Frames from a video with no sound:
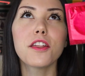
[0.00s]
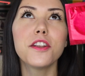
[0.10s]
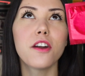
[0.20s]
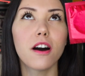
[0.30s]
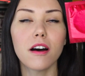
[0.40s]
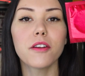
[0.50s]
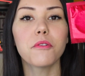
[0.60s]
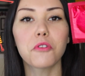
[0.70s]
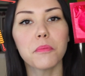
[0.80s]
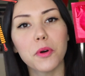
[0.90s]
the
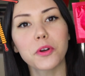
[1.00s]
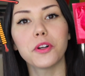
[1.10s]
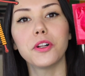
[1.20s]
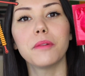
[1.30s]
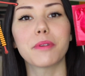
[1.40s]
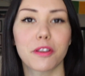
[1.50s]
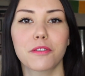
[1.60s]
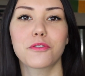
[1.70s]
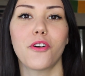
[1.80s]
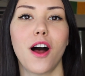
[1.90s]
non-hormonal birth
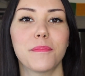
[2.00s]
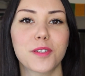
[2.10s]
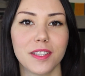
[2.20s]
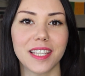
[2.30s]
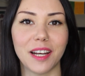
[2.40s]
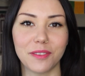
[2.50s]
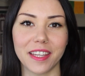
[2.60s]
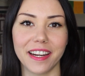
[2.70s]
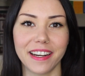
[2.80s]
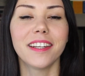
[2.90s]
control options out there.